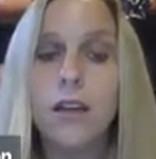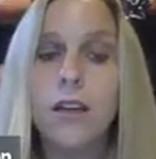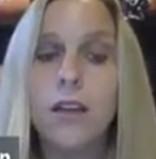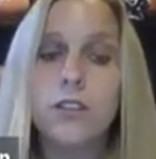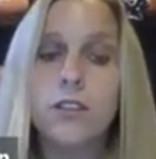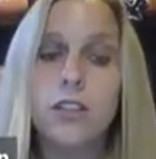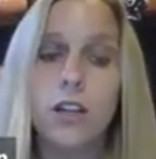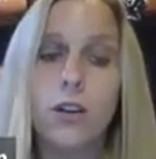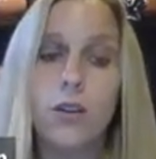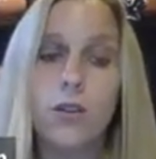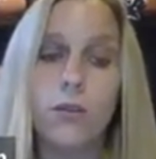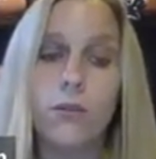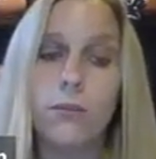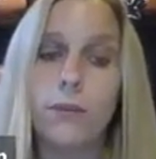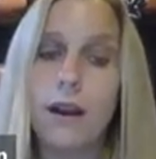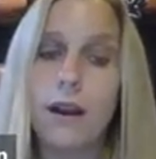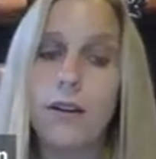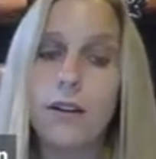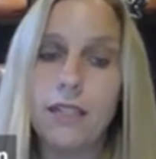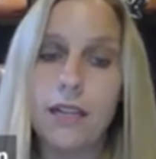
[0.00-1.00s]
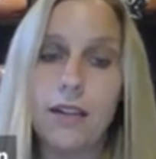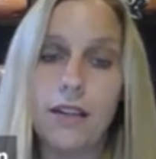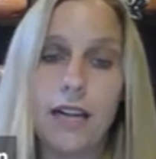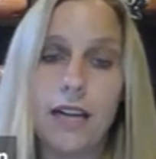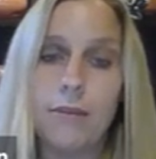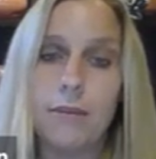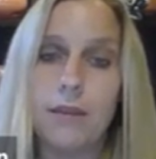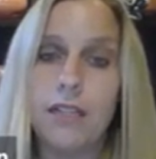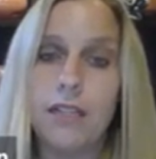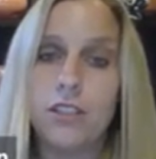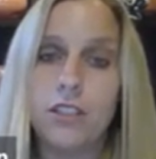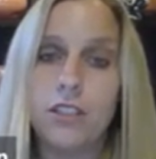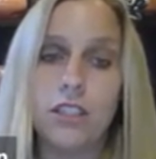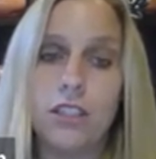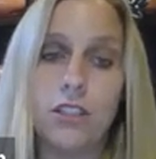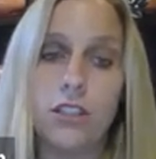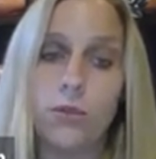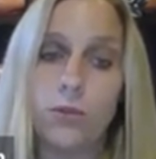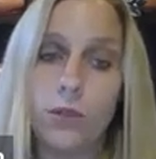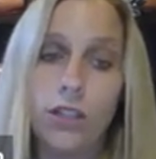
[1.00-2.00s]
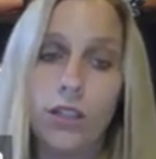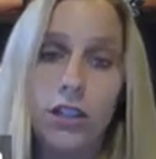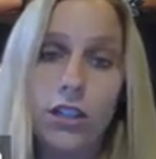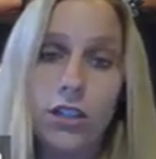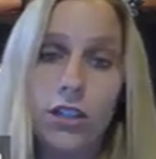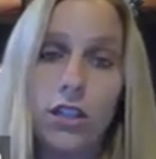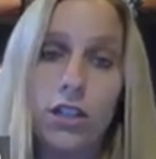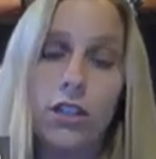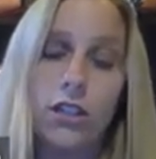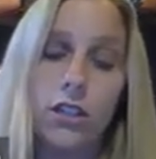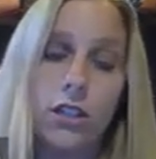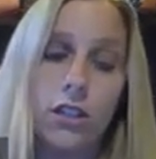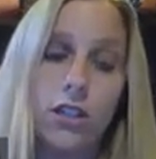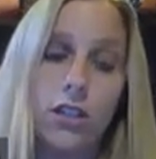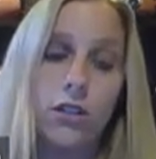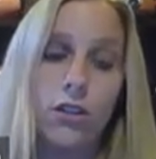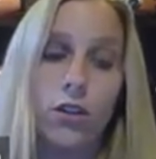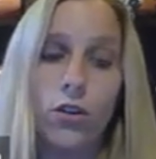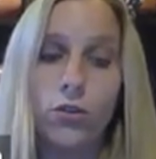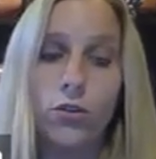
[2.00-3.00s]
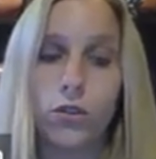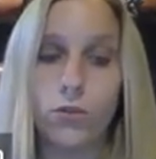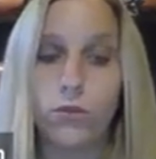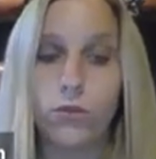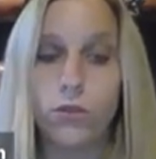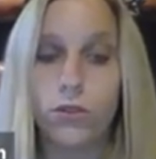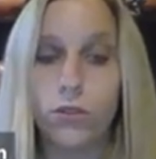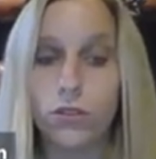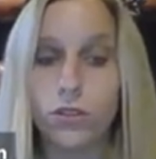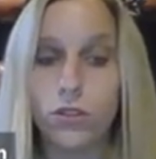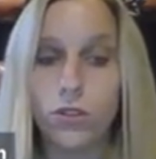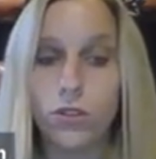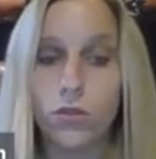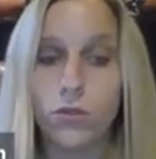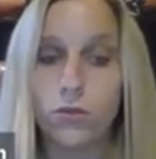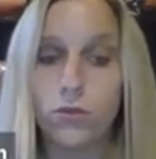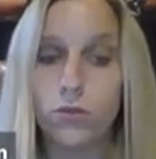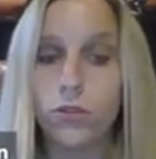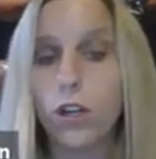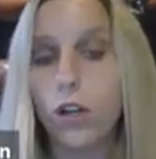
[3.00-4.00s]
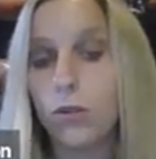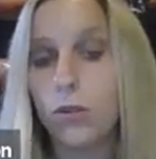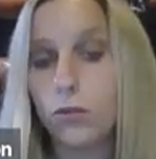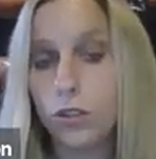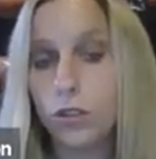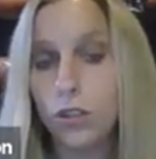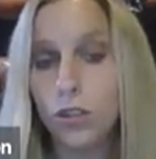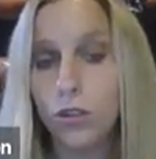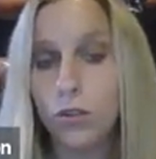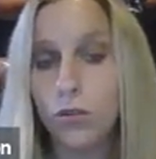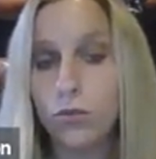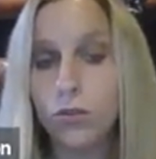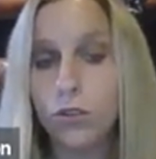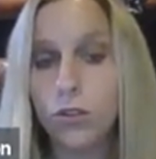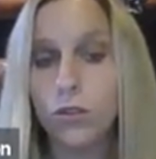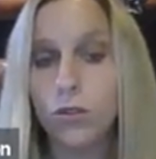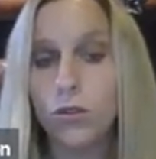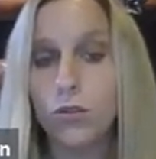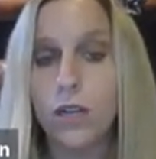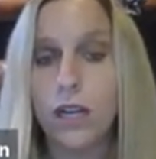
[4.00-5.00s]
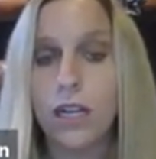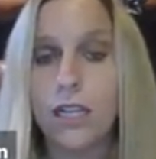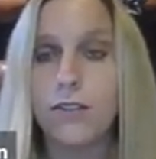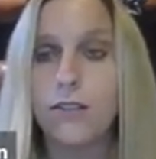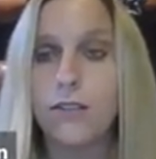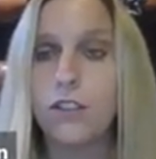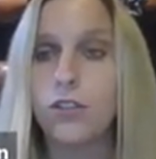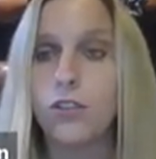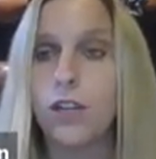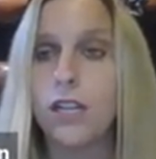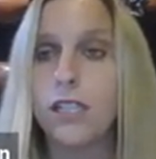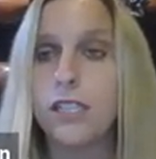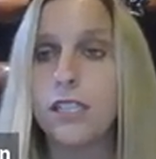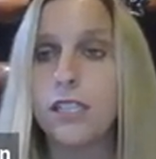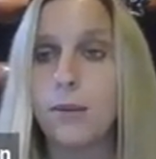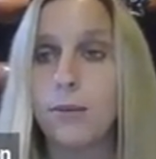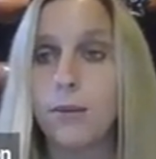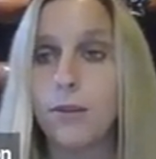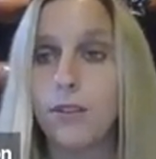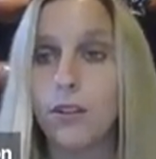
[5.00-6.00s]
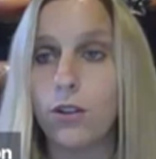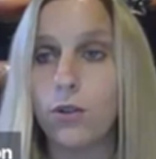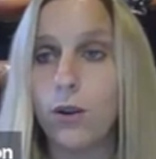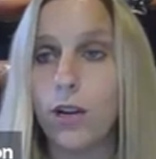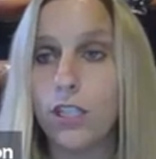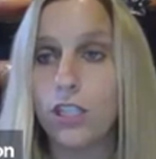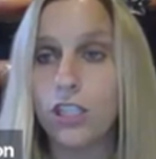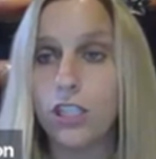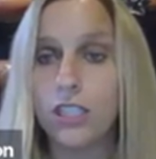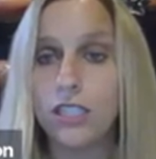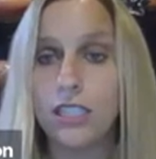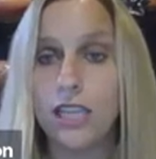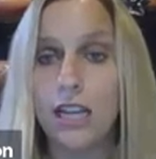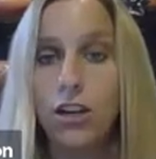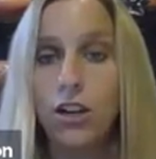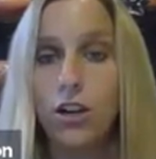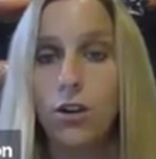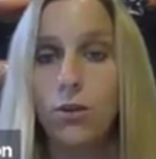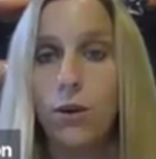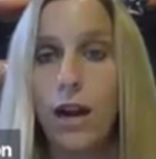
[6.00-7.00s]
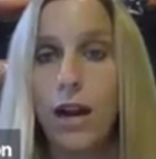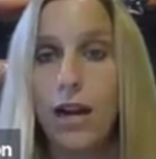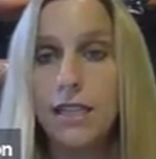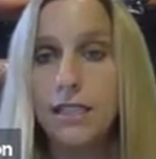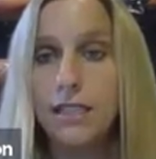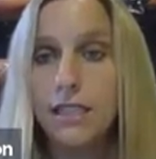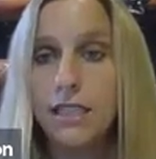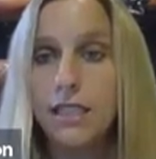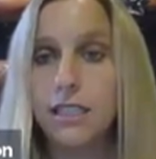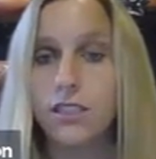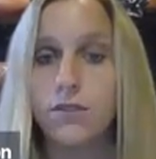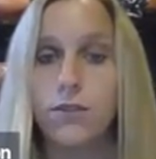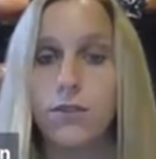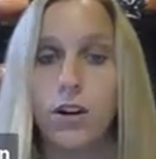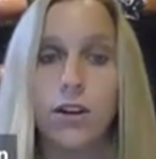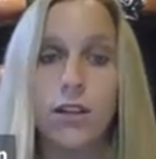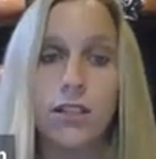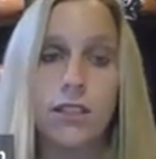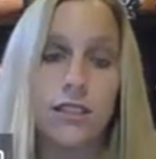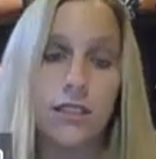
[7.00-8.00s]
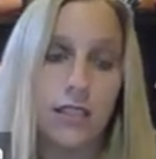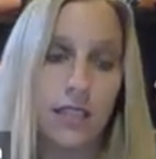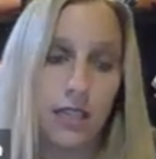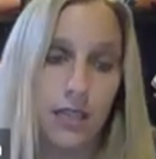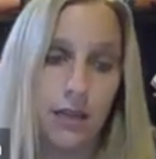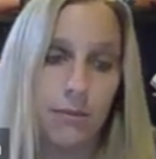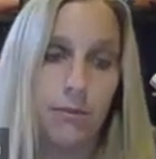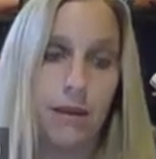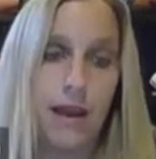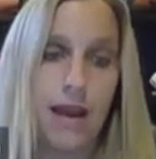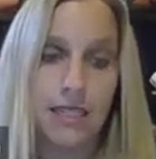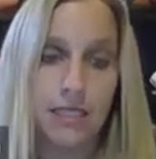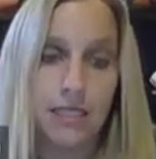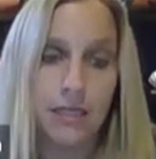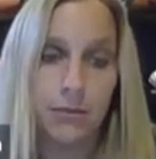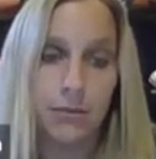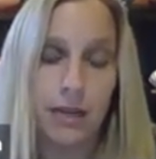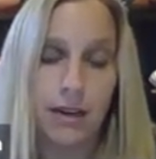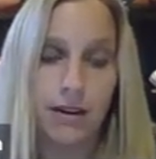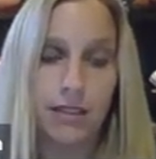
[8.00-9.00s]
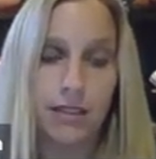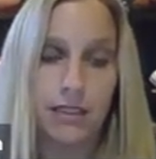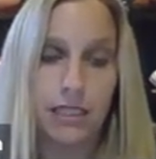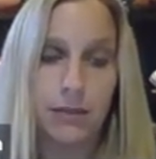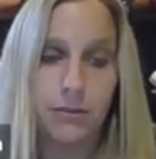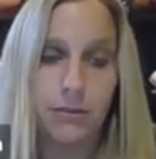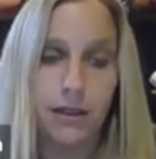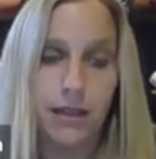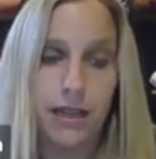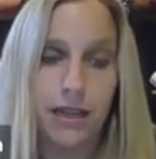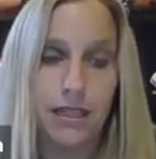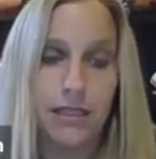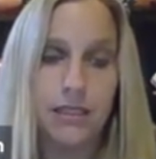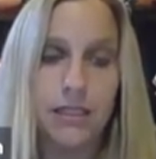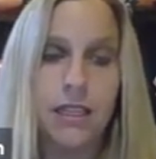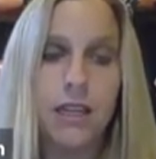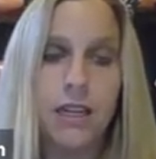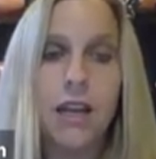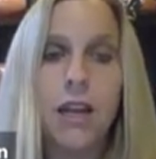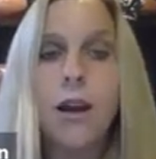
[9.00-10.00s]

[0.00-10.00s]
So Broward County, I mean, it's a really good local rule to go to kind of address some of the questions that are arising as far as the impact on parenting plans.